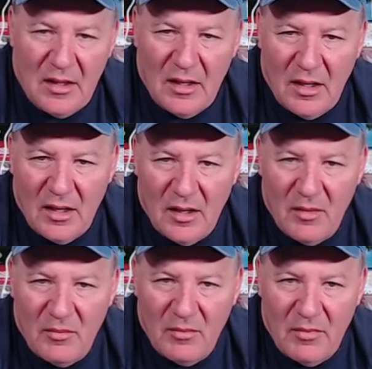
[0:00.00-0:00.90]

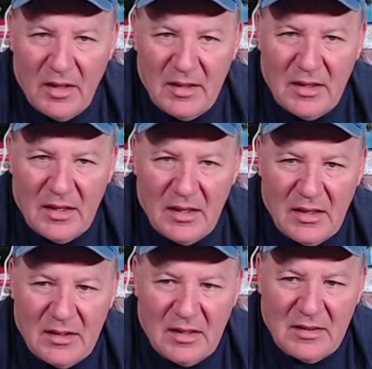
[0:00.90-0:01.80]
um, and,
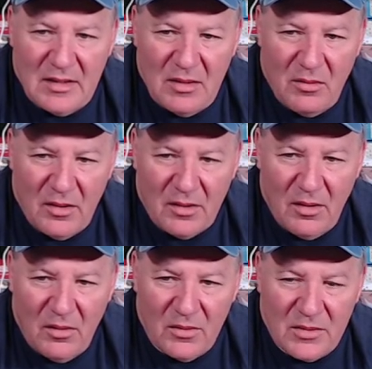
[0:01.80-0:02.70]
and, and see where it
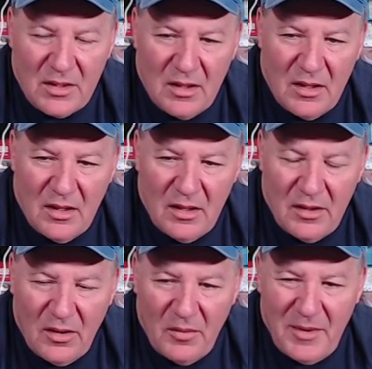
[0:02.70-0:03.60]
goes.
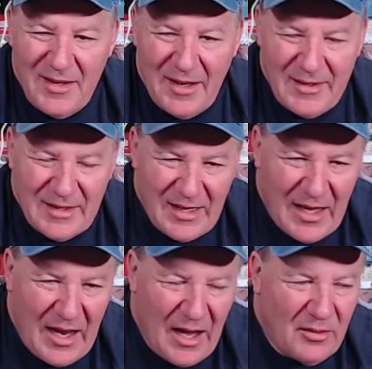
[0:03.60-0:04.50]
You know, it'd be nice to
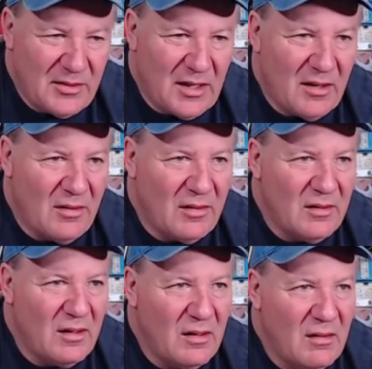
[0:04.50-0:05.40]
get out there
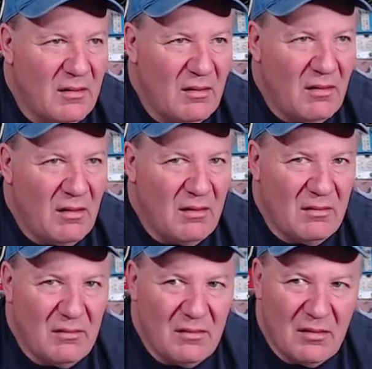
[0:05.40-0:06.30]
and,
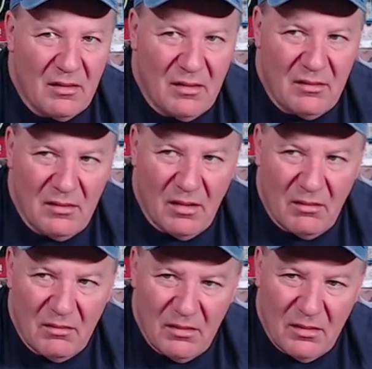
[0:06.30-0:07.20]
and, and you
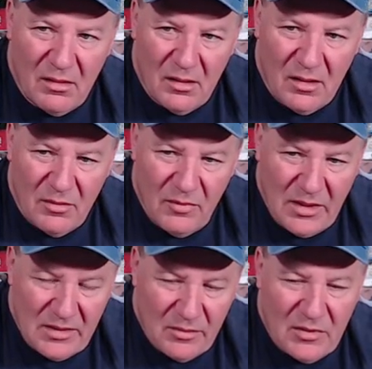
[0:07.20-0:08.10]
know,
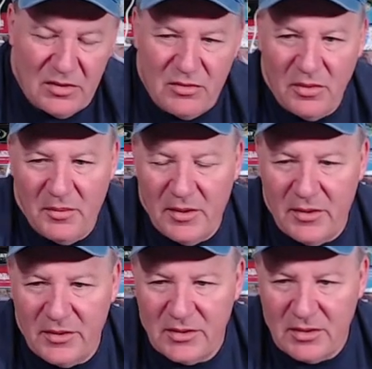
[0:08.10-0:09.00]
meet some
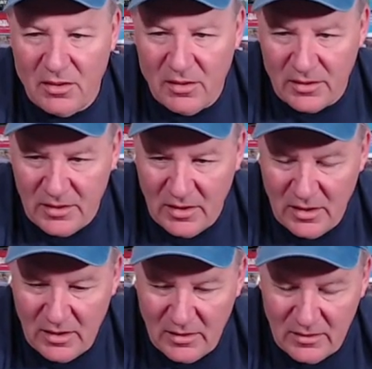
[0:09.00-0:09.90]
distributors, talk
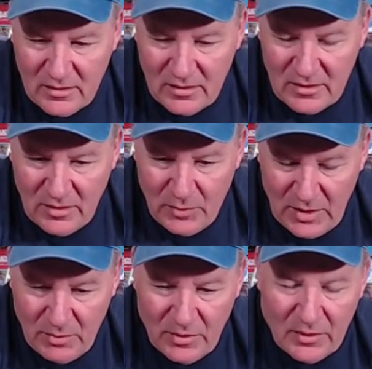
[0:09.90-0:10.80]
to, to
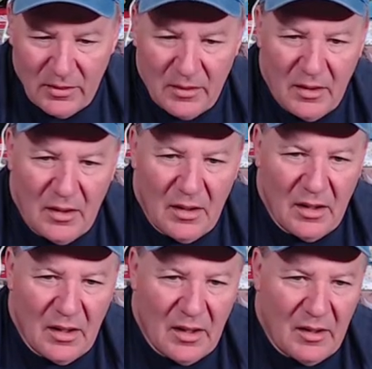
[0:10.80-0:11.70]
people,
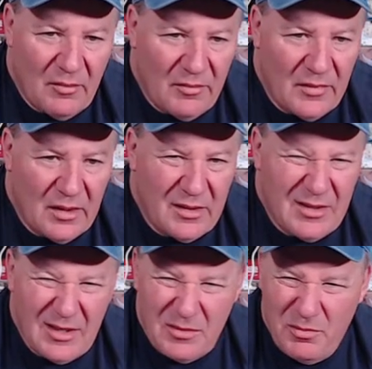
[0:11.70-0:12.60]
um,
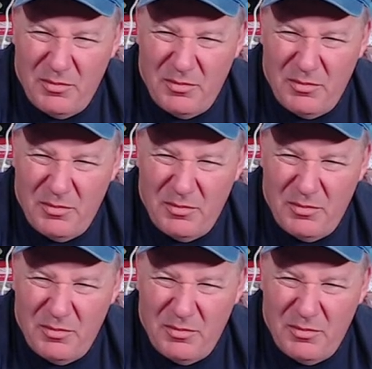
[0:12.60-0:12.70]
just